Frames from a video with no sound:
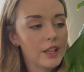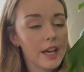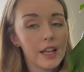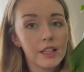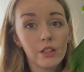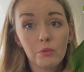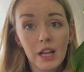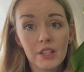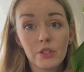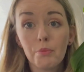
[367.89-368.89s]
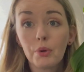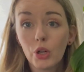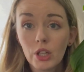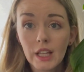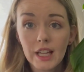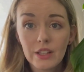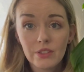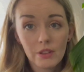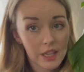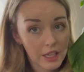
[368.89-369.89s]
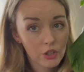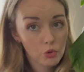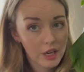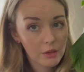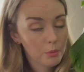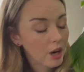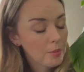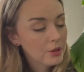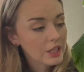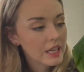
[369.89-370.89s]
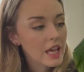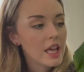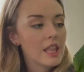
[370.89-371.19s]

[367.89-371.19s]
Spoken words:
and the rest perlite so they can drain properly.